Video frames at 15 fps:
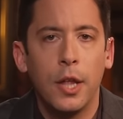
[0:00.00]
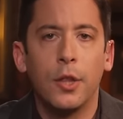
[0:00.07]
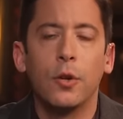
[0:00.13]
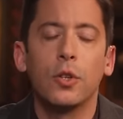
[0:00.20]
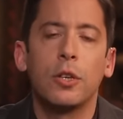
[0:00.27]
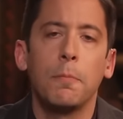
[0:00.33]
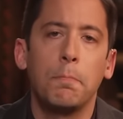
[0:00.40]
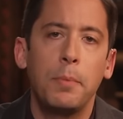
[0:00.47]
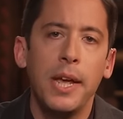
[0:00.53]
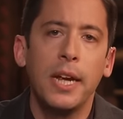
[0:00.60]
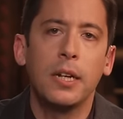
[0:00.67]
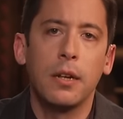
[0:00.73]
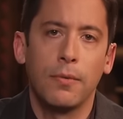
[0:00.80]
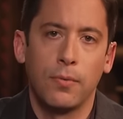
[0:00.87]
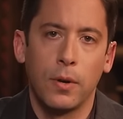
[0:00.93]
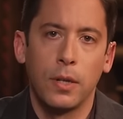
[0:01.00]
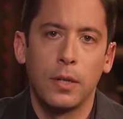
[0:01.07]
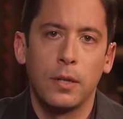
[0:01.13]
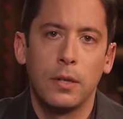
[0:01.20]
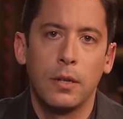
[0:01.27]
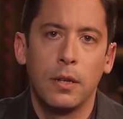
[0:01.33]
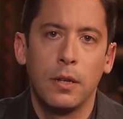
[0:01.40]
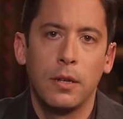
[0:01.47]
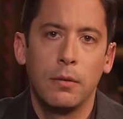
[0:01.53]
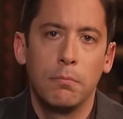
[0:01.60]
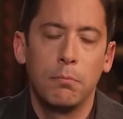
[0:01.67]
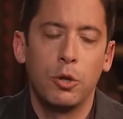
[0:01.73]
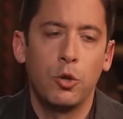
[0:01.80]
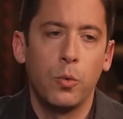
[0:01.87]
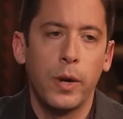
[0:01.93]
There's a big difference
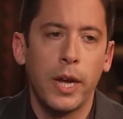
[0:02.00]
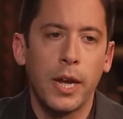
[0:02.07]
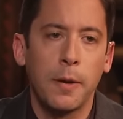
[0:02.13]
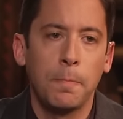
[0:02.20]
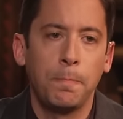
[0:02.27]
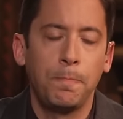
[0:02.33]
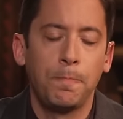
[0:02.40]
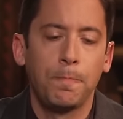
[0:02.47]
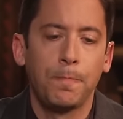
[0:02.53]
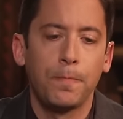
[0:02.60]
between